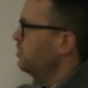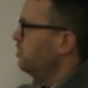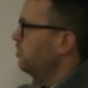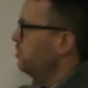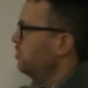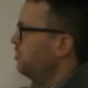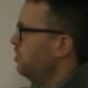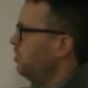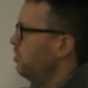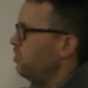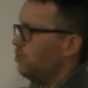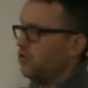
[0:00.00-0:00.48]

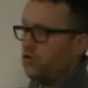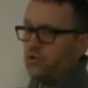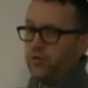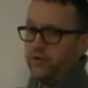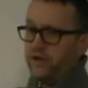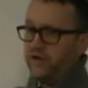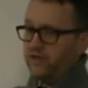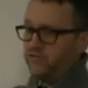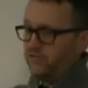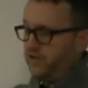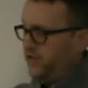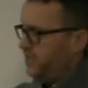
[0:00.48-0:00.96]
long
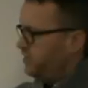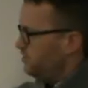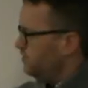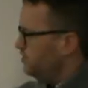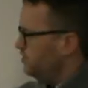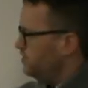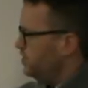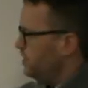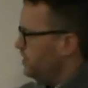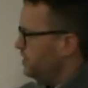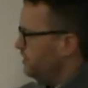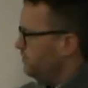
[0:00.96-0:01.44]
wave
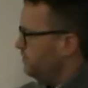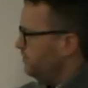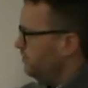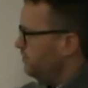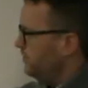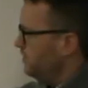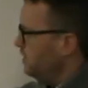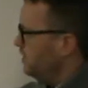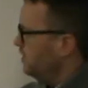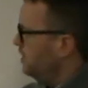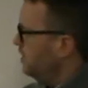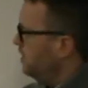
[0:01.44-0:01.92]
energy,
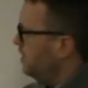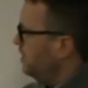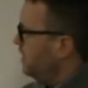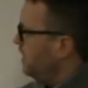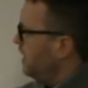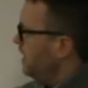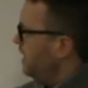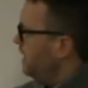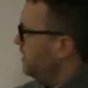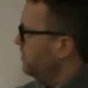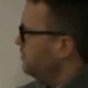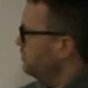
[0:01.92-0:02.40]

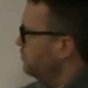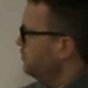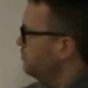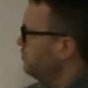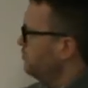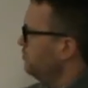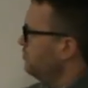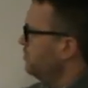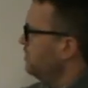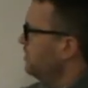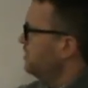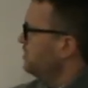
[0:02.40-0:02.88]
and
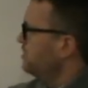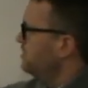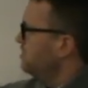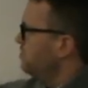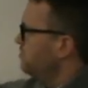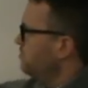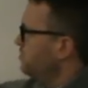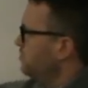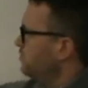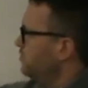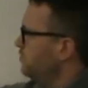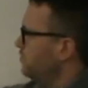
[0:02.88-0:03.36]
2 is the
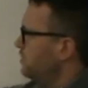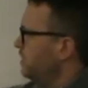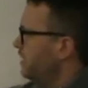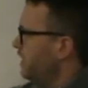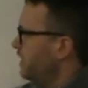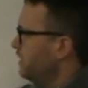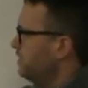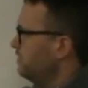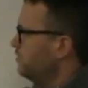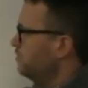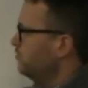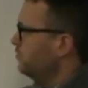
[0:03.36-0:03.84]
blue
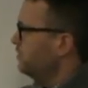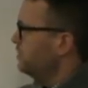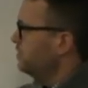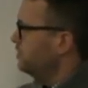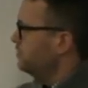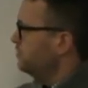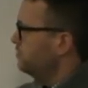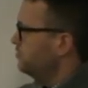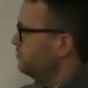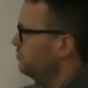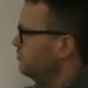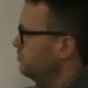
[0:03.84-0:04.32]
line which
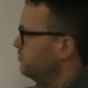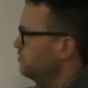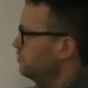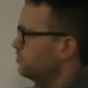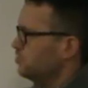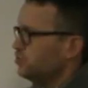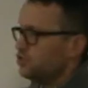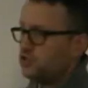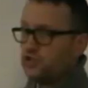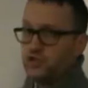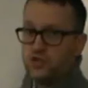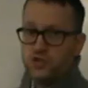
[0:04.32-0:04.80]
shows
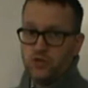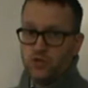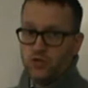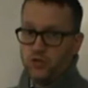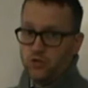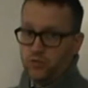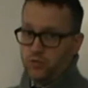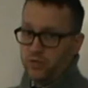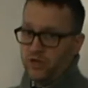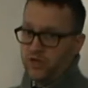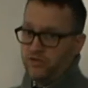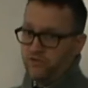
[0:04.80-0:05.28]
short
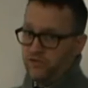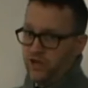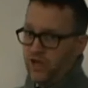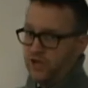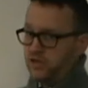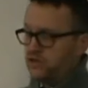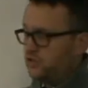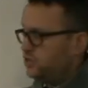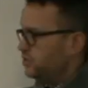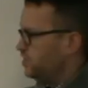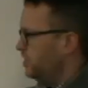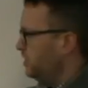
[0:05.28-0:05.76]
wave
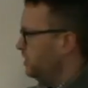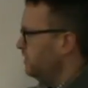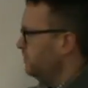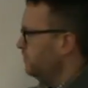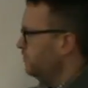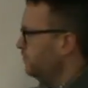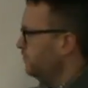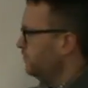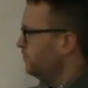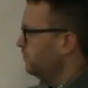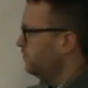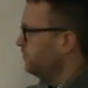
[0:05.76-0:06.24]
energy.
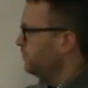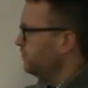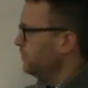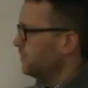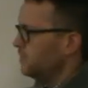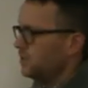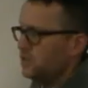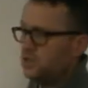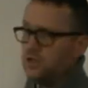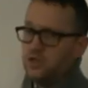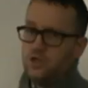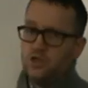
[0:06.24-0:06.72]

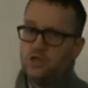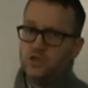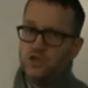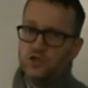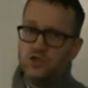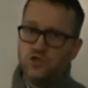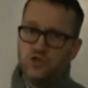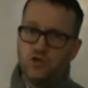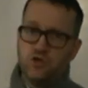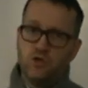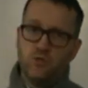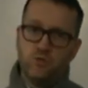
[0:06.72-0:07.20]

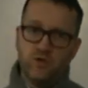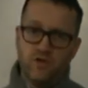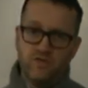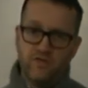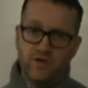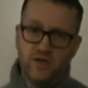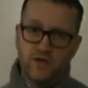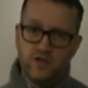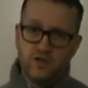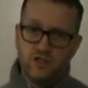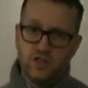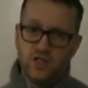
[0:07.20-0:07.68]
Short wave
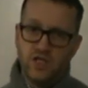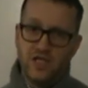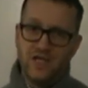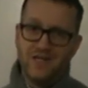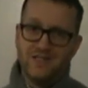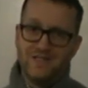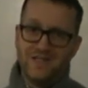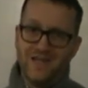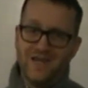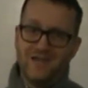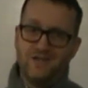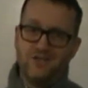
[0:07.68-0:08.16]
energy
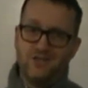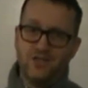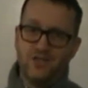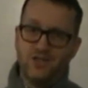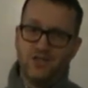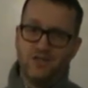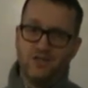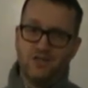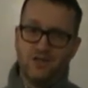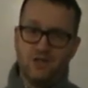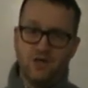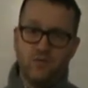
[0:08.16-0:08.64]
is energy
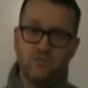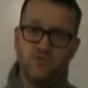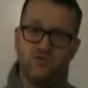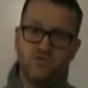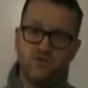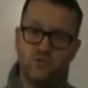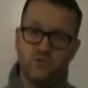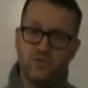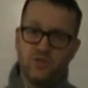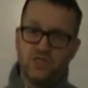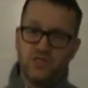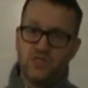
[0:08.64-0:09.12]
that comes
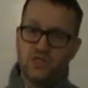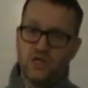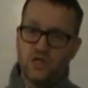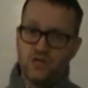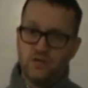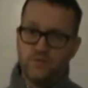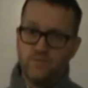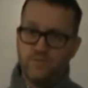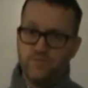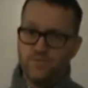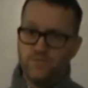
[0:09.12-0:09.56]
from the Sun.